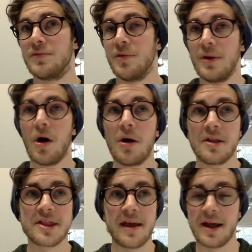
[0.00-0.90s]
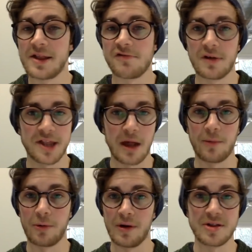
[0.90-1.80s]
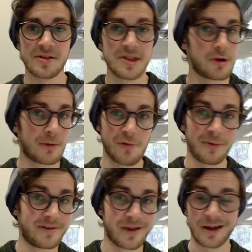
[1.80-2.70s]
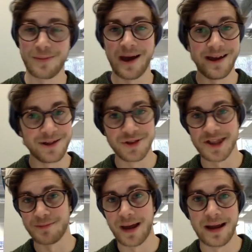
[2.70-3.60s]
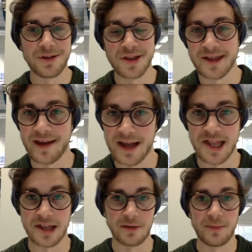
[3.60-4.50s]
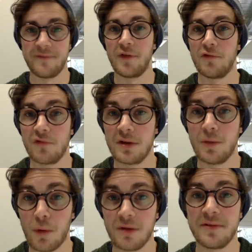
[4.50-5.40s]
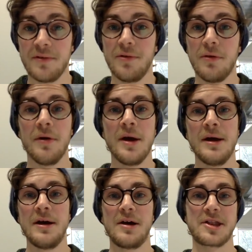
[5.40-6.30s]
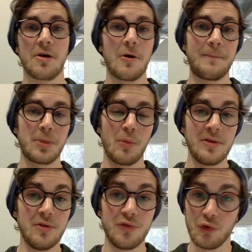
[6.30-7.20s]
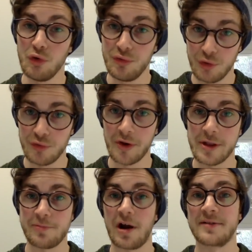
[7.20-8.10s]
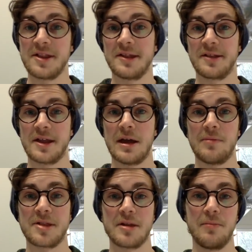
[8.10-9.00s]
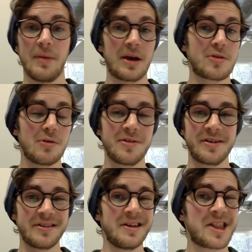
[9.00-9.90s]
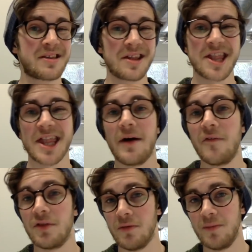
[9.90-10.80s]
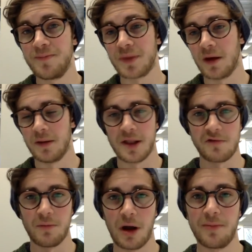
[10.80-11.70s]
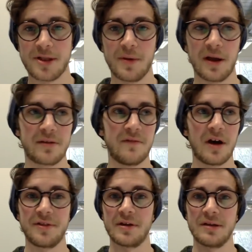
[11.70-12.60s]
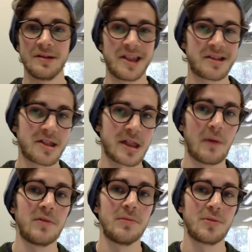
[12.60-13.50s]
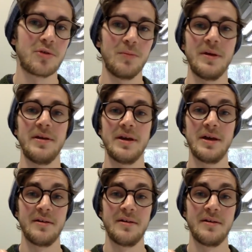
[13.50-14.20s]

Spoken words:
to be honest, answering some questions, you could probably take pages and pages to answer them if you really wanted to. So when you do those practice exams, make sure that at least some of them, at least from my perspective, I think at least some of them should be